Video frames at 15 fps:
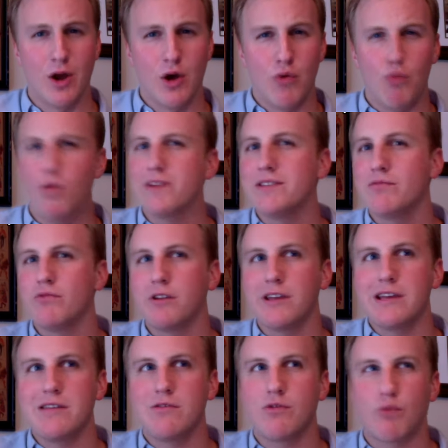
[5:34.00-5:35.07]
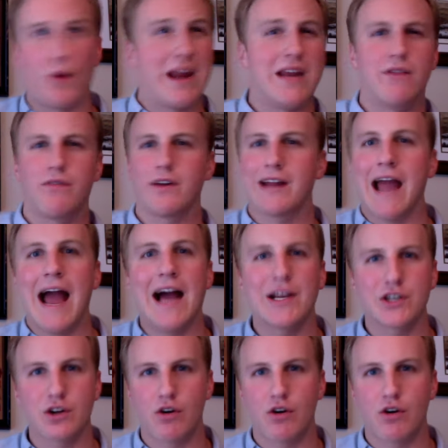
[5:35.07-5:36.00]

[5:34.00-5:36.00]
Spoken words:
wasn't really great for cash